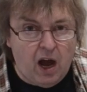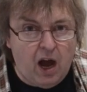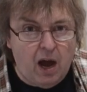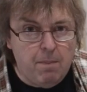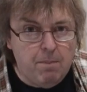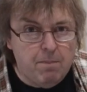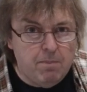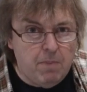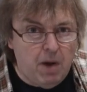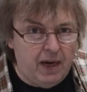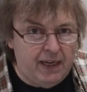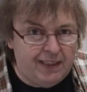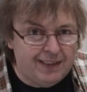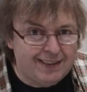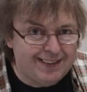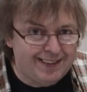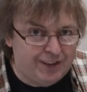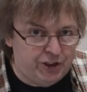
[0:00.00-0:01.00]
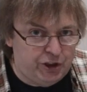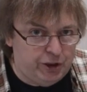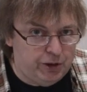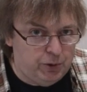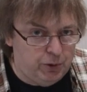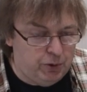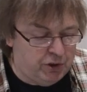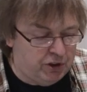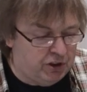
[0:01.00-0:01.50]
I might
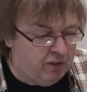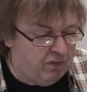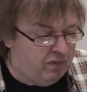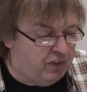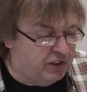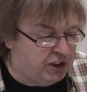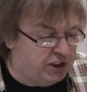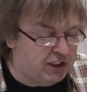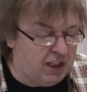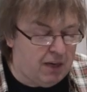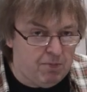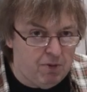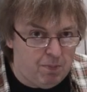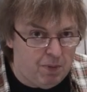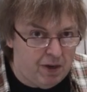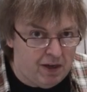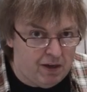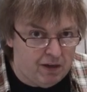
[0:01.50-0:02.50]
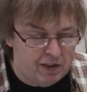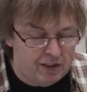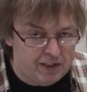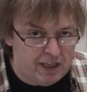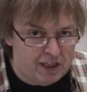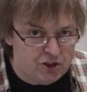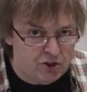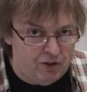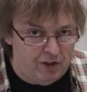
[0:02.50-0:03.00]
choose for some of my
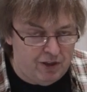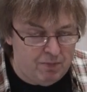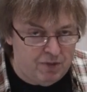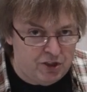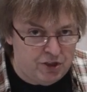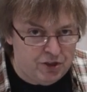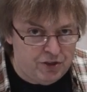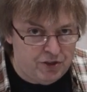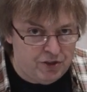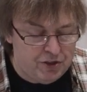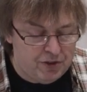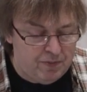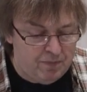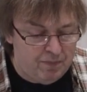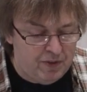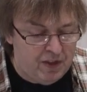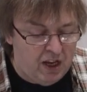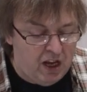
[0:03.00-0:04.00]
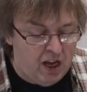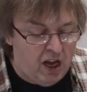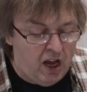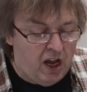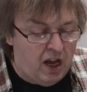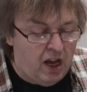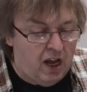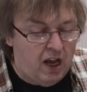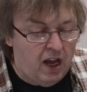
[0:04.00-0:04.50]
architectural images
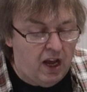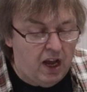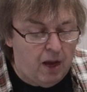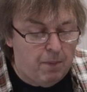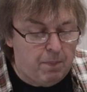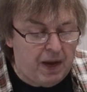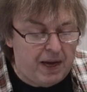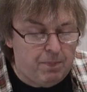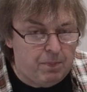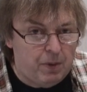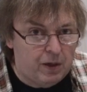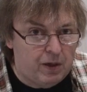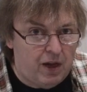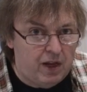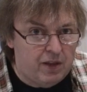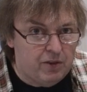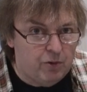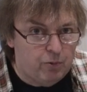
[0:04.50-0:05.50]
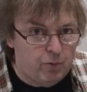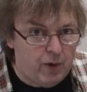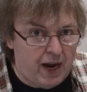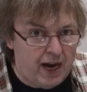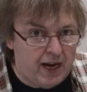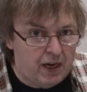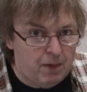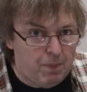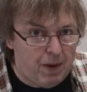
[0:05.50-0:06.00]
a paper like the
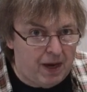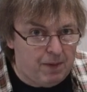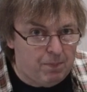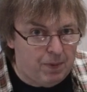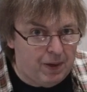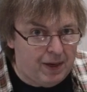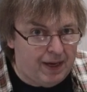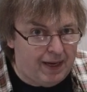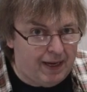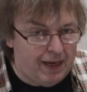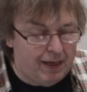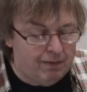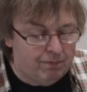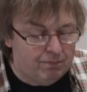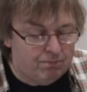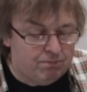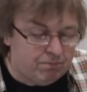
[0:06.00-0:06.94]
rag paper here.